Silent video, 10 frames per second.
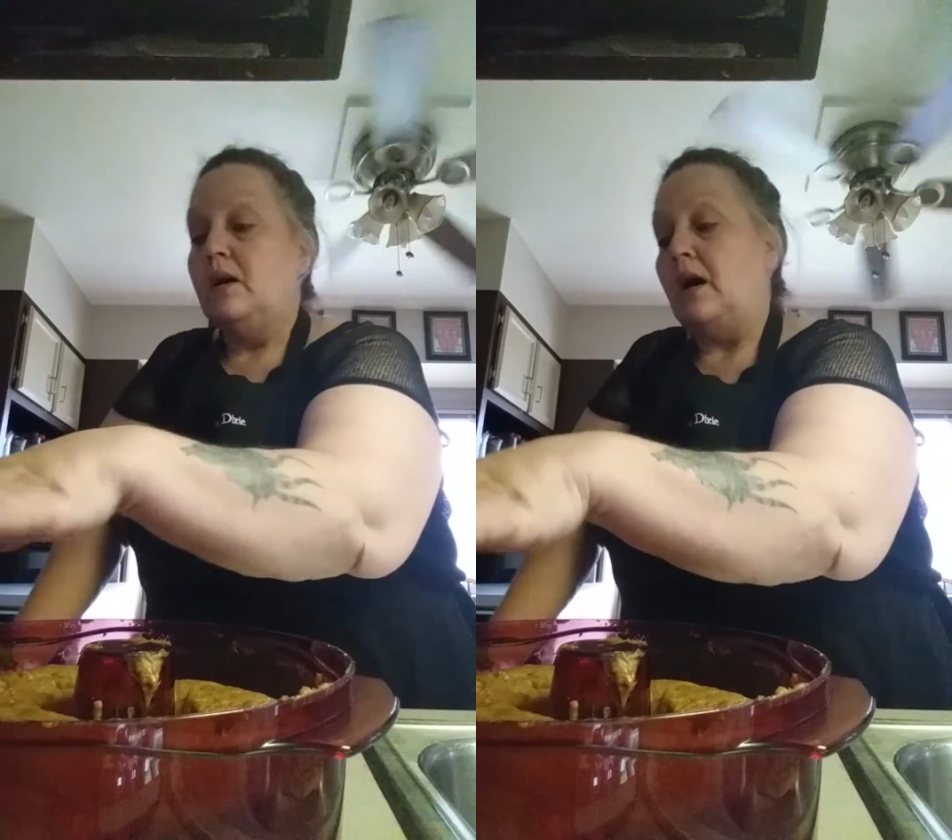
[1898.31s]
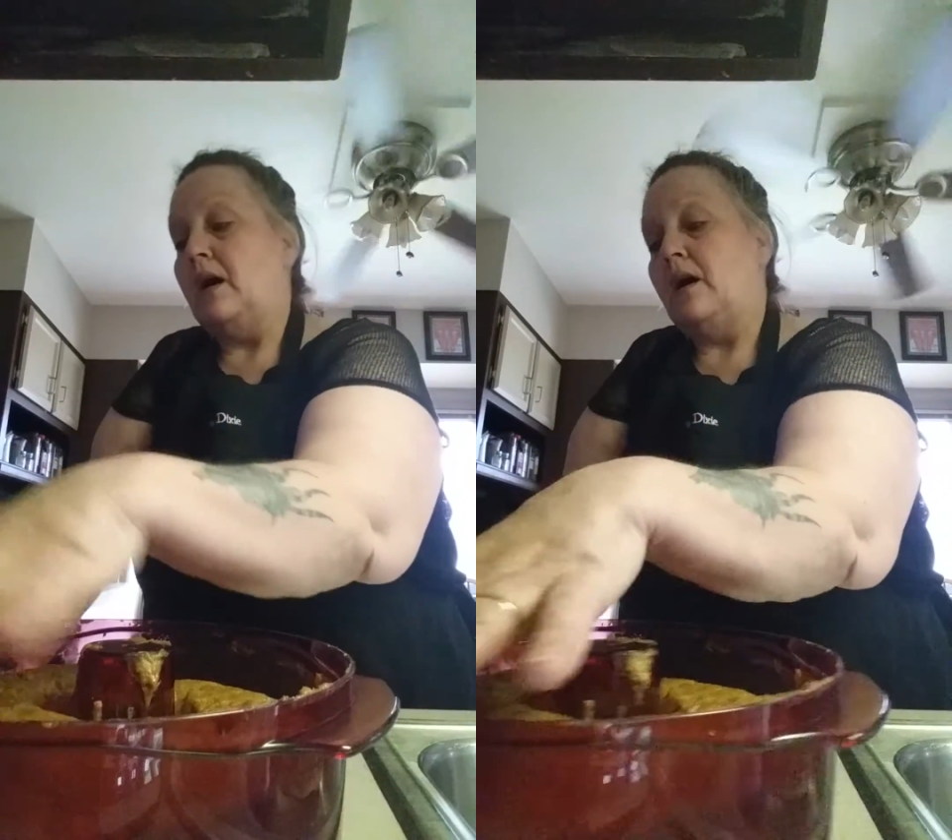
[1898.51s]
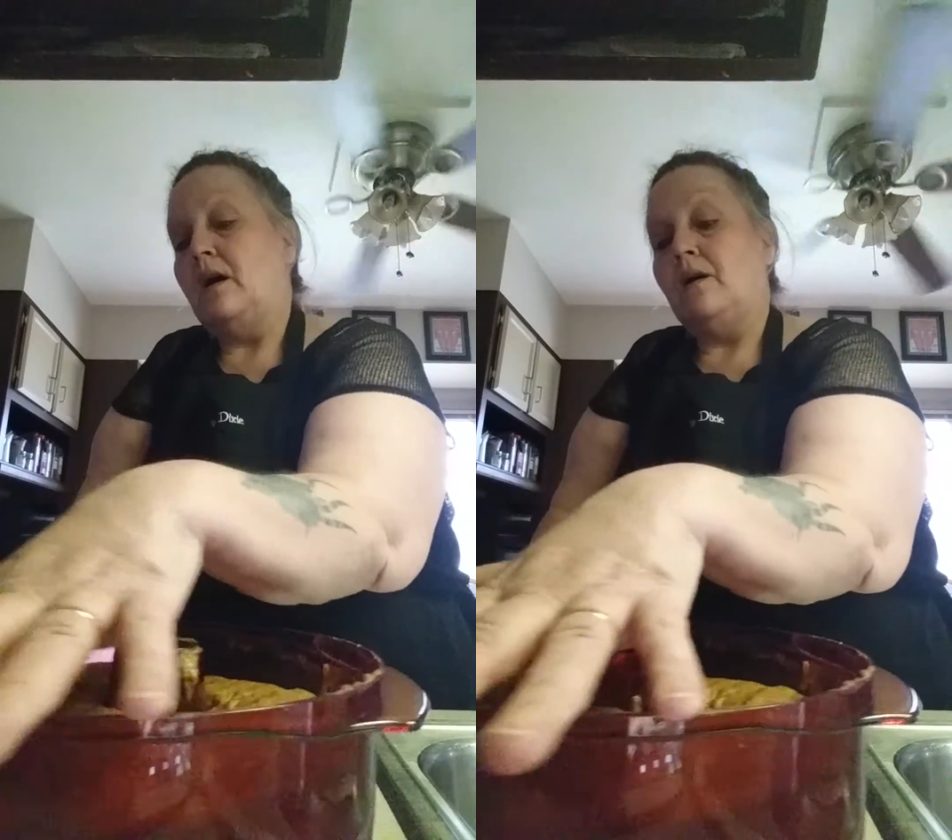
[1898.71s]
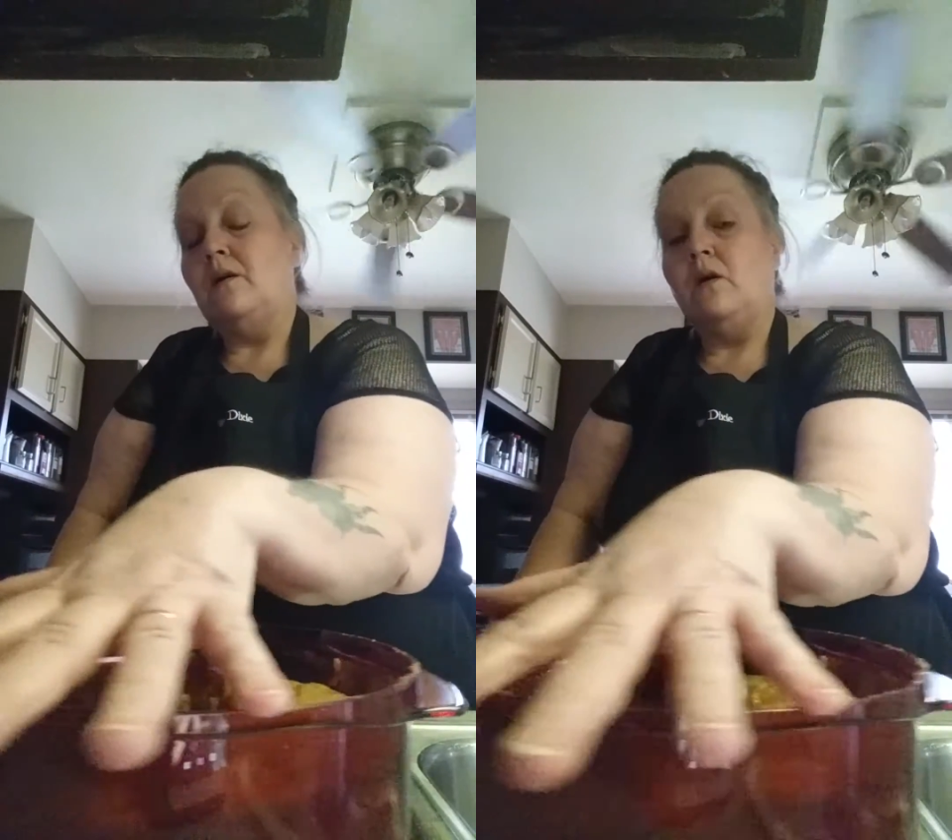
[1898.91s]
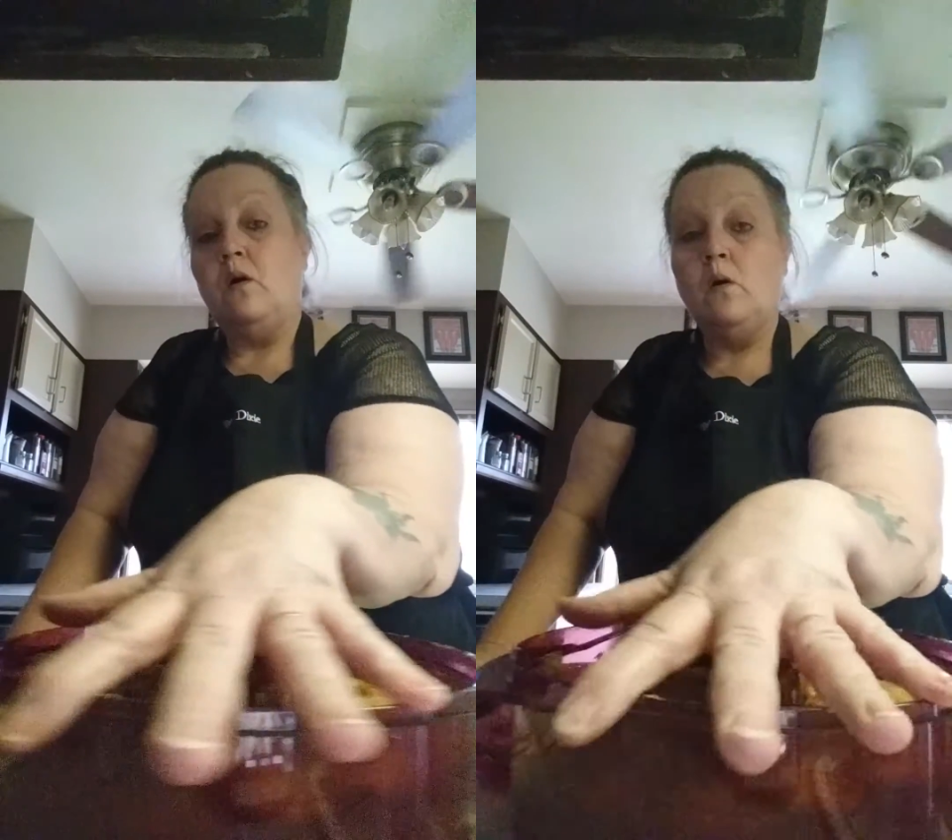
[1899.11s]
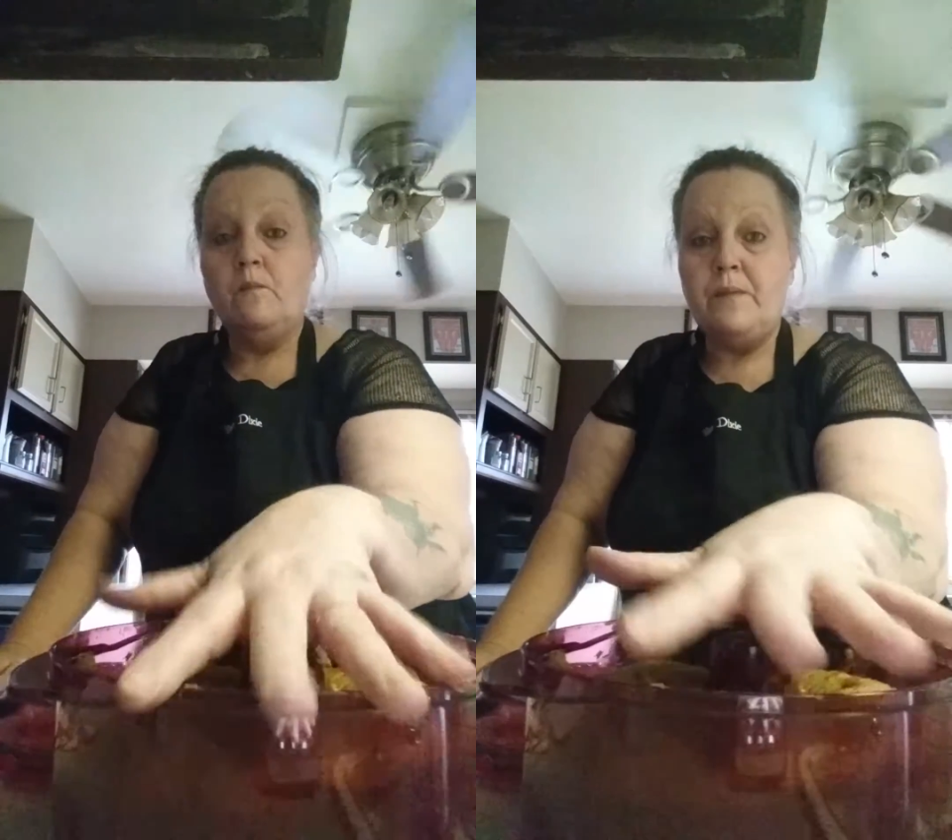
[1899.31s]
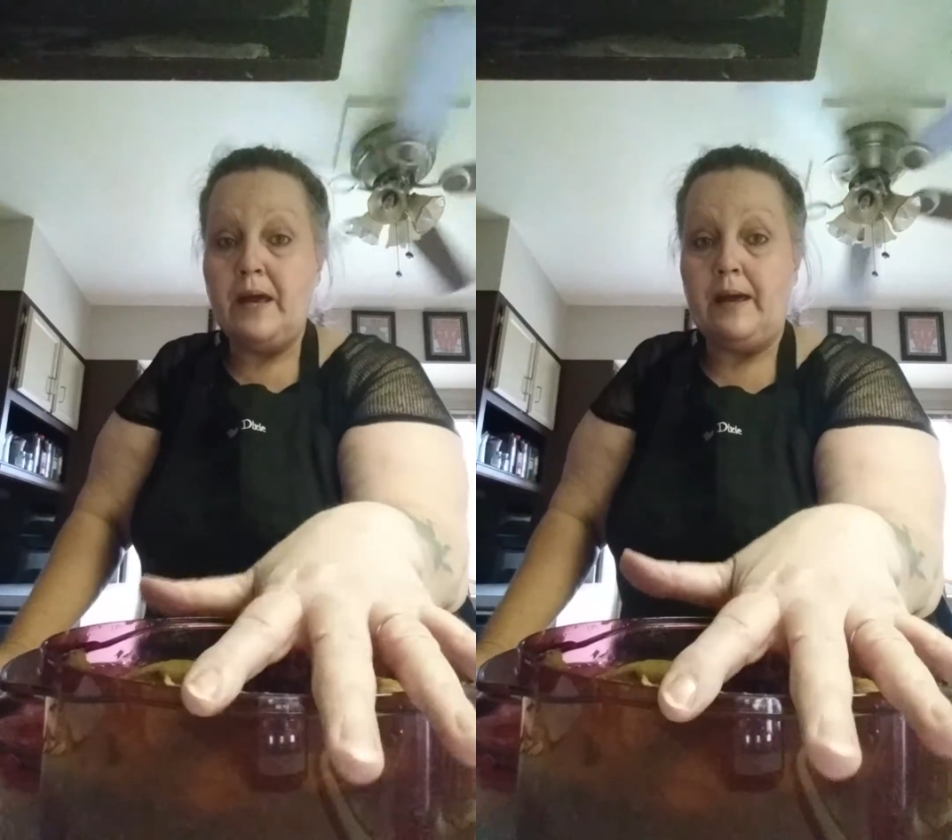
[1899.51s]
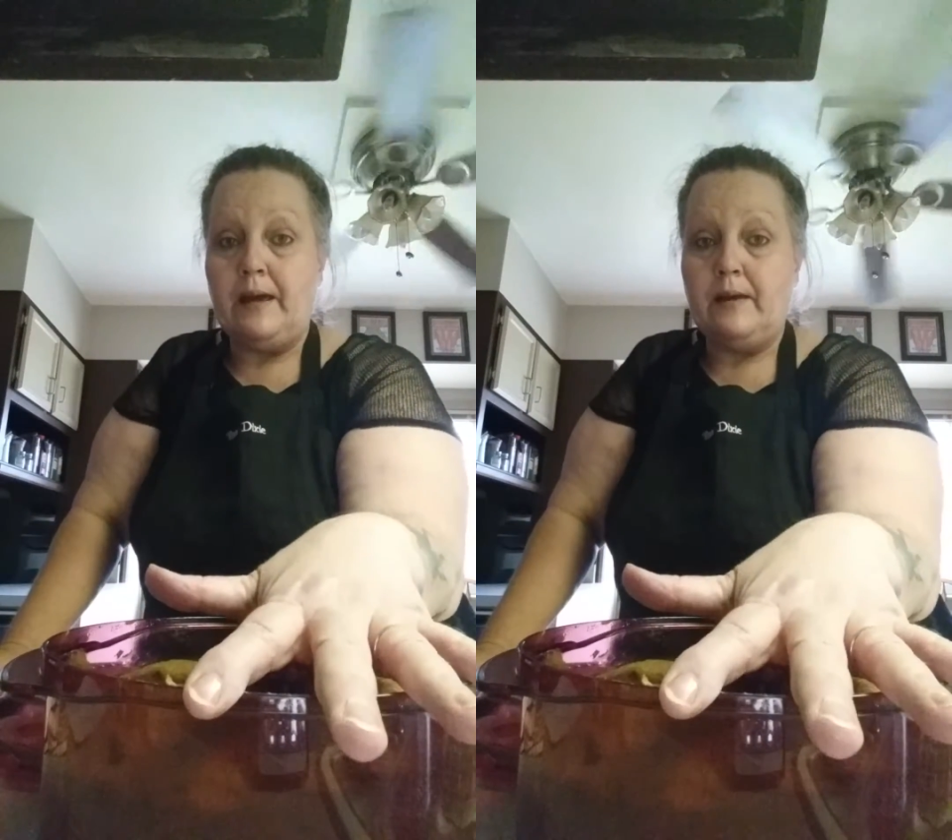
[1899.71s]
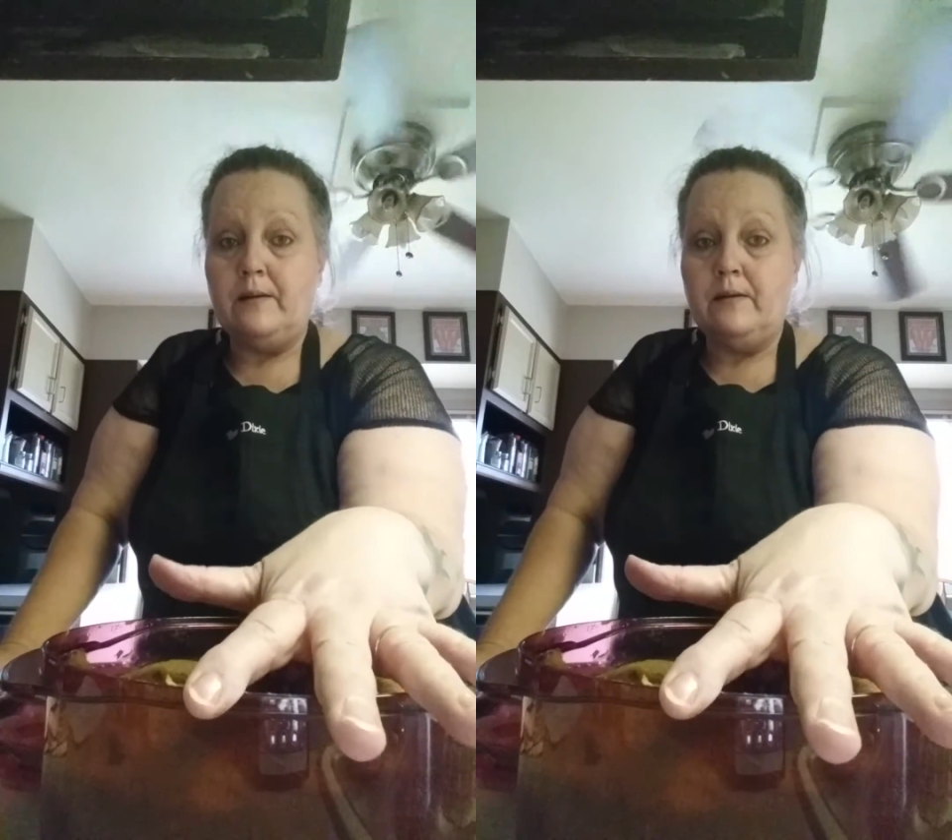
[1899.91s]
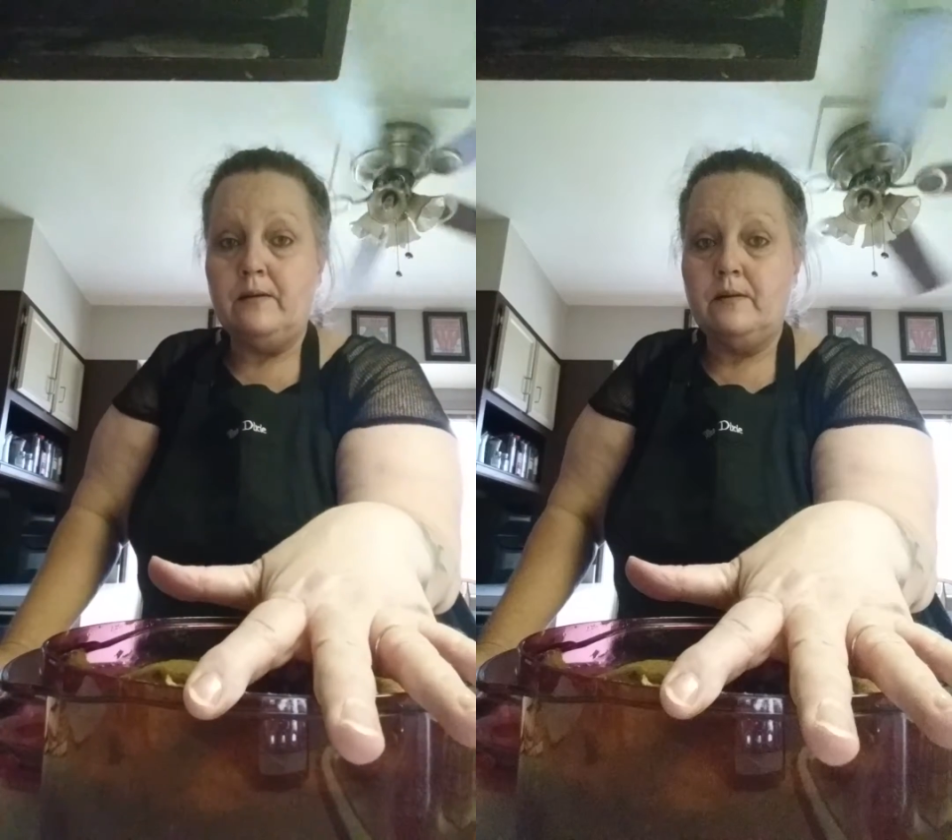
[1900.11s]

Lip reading: homemade